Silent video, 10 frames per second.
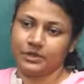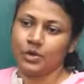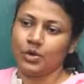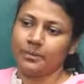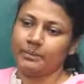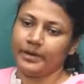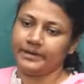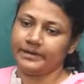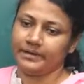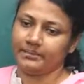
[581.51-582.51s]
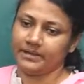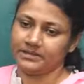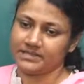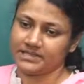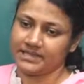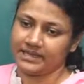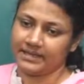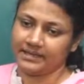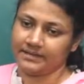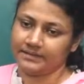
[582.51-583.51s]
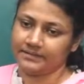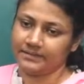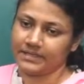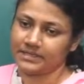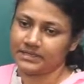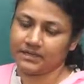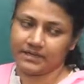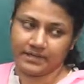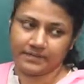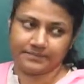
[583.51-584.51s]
Who appointed him in Caesarea as a governor?